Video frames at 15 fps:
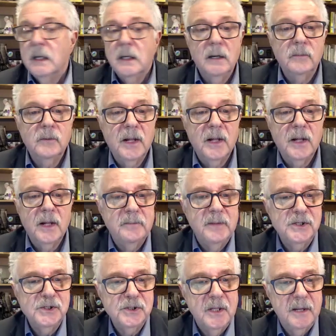I'm glad you
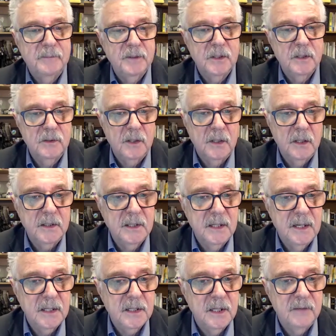mentioned that, because at
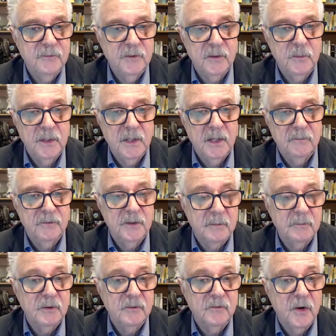Connect Safely, we have a
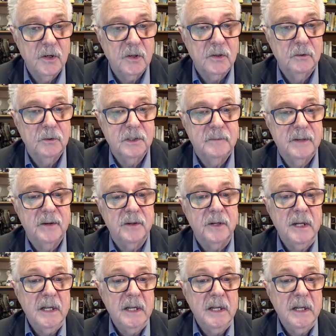number of articles about